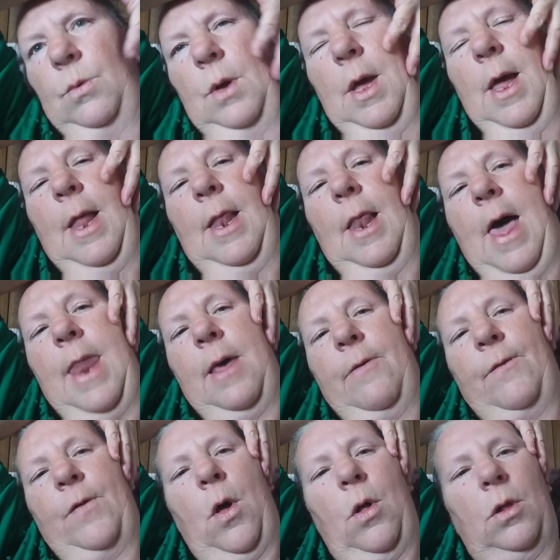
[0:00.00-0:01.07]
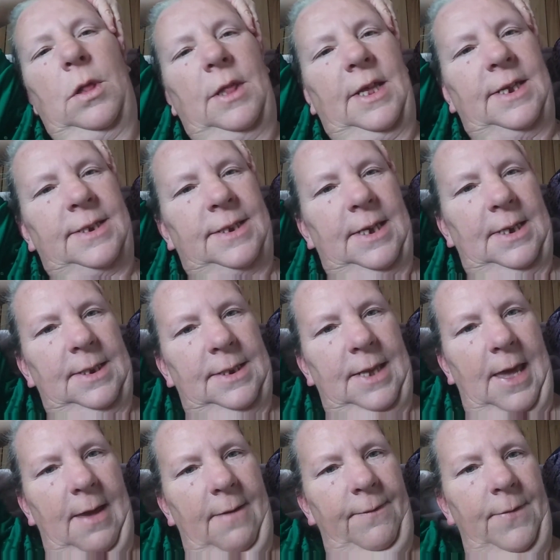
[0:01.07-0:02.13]
a lot of holistic
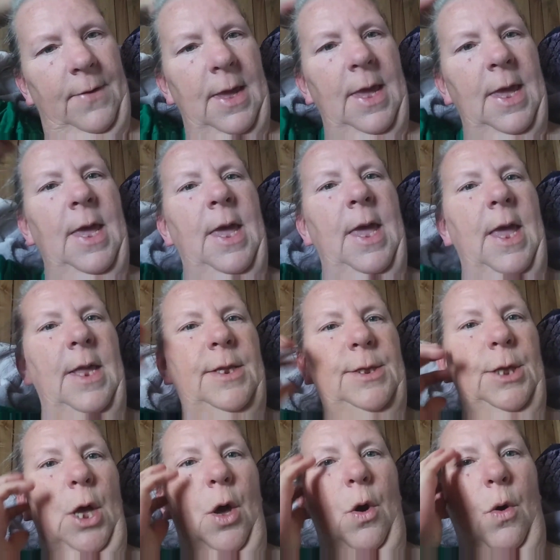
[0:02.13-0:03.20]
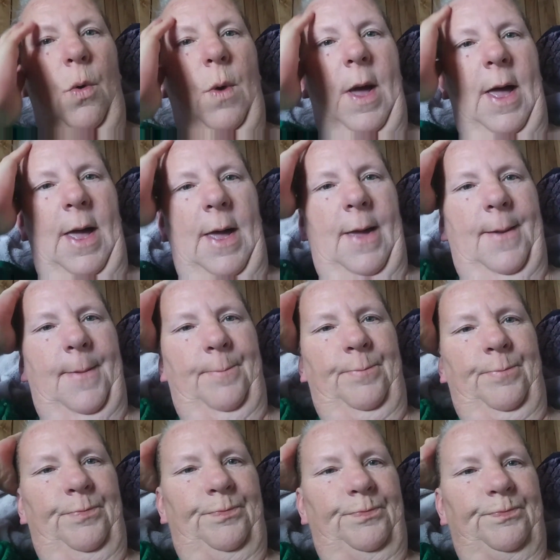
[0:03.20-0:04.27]
stuff. So, I
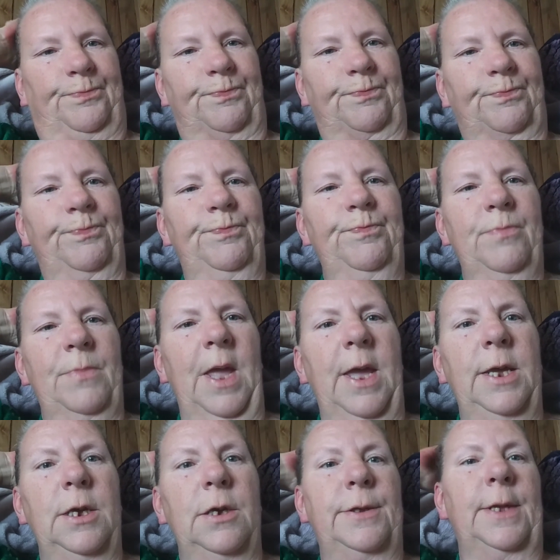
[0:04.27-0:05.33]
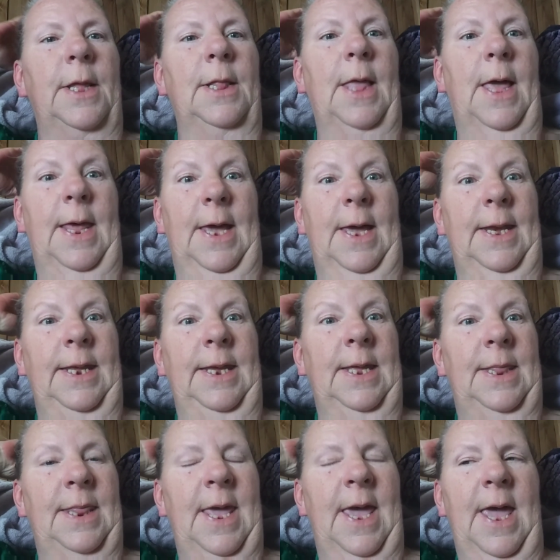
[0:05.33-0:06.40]
use a lot of honey
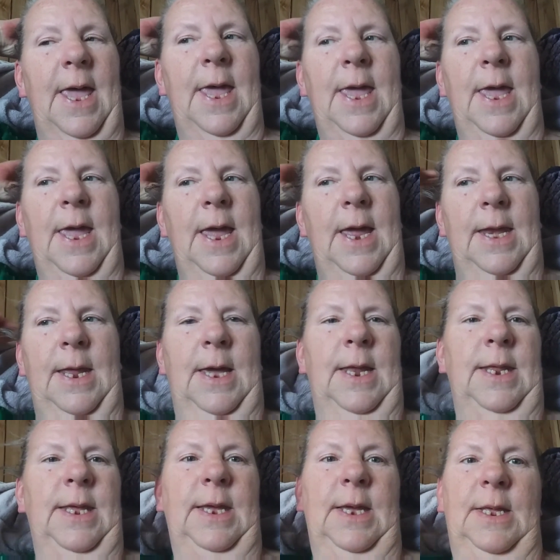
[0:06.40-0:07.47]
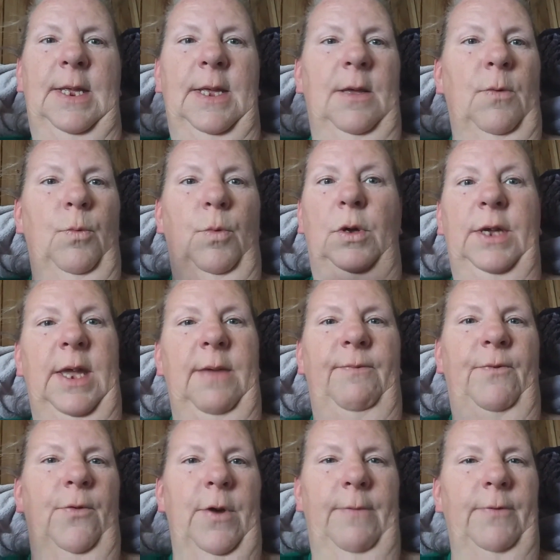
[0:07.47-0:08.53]
in that, and honey will keep
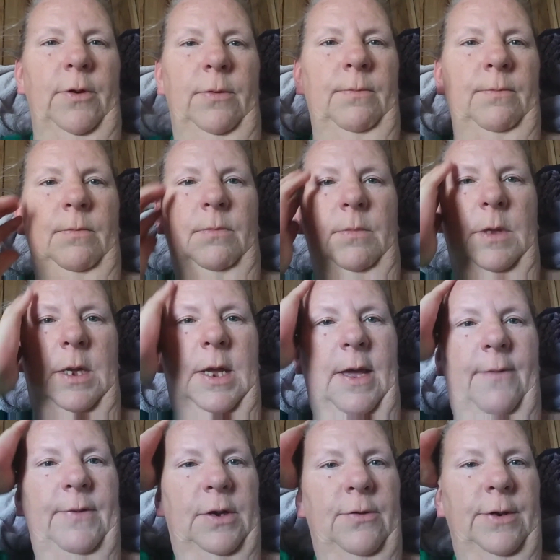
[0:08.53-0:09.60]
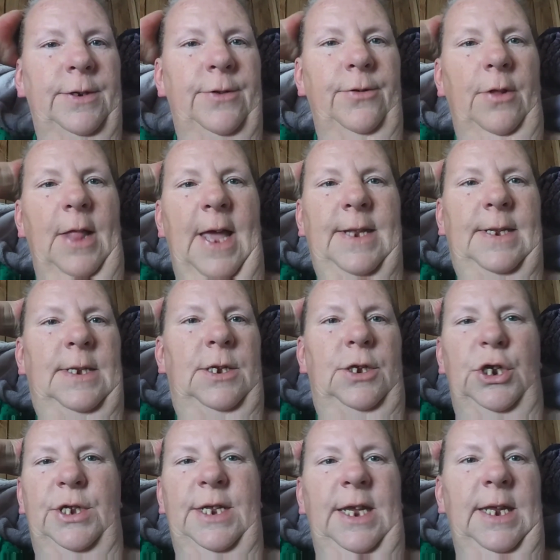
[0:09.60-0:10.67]
forever. If it crystallizes,
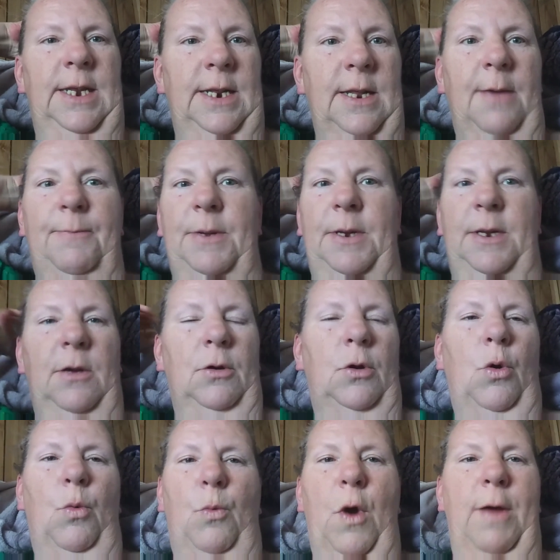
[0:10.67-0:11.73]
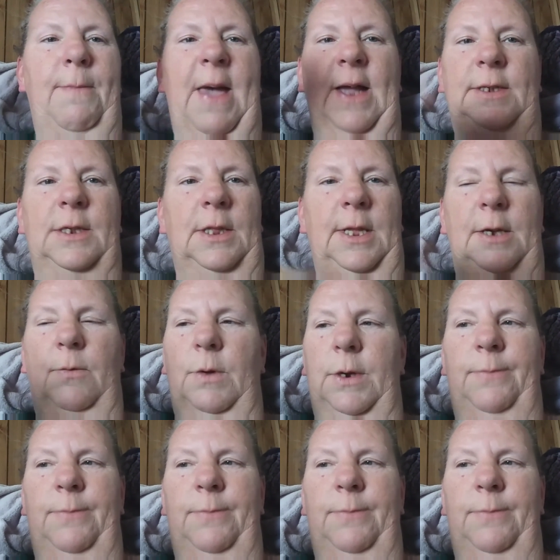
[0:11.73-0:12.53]
just heat it up and it'll go right back to liquid.